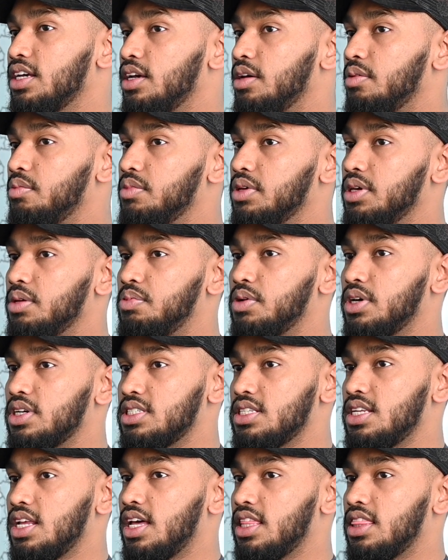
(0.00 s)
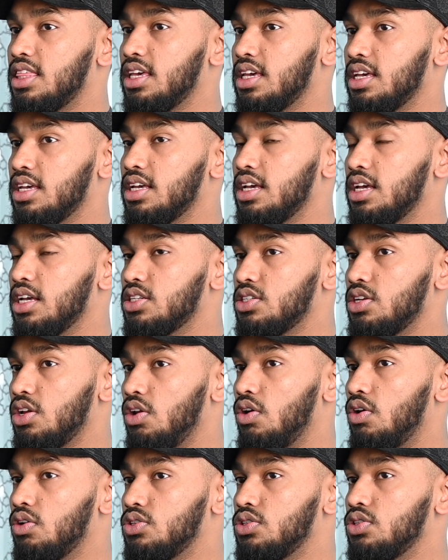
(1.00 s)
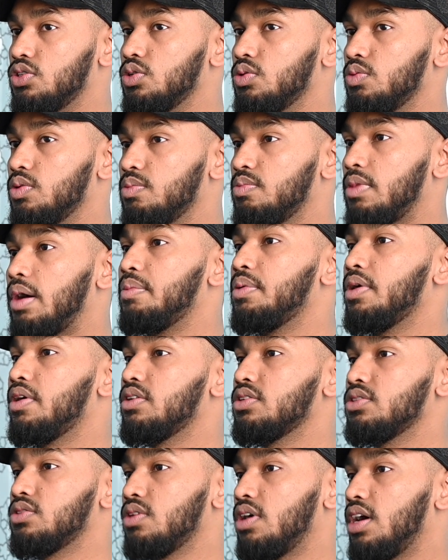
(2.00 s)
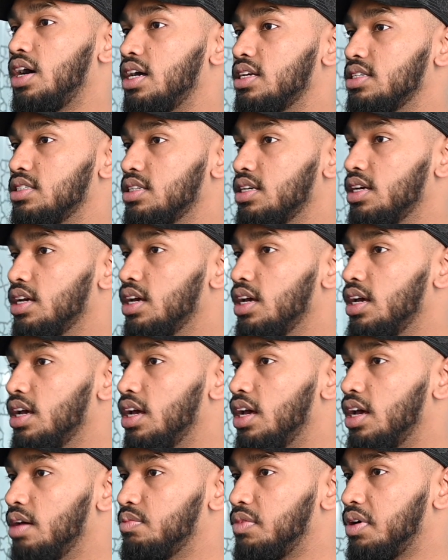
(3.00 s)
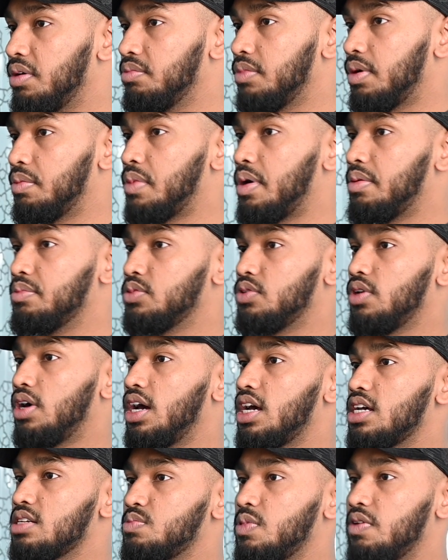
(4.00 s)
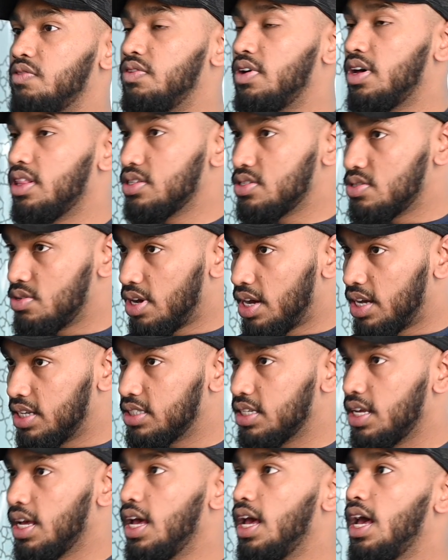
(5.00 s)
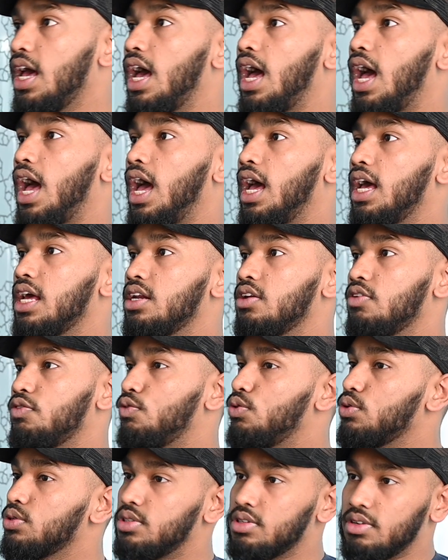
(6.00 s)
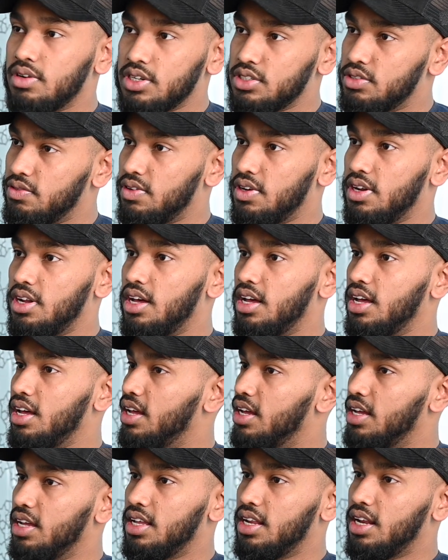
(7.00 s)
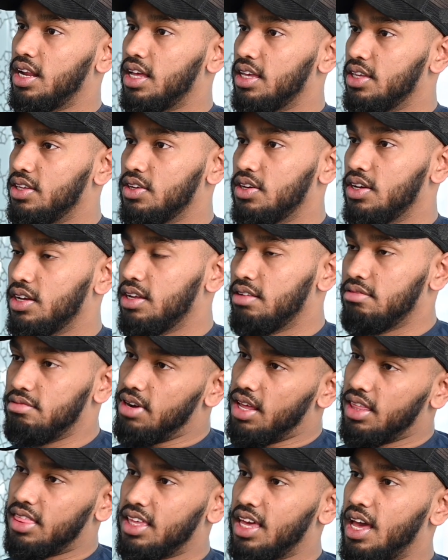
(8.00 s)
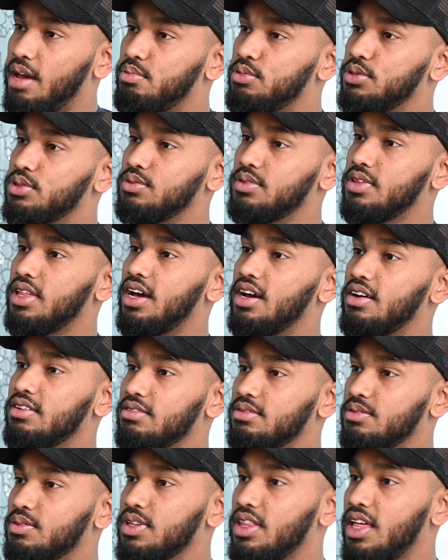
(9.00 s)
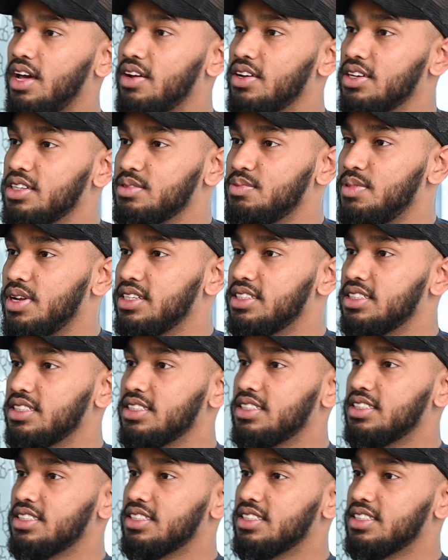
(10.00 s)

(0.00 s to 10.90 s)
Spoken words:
me personally, I think it's a lot to do with my parents' du'as, my mum's du'as, my father's du'as, and of course the grace of Allah. Like nothing happens without His blessings.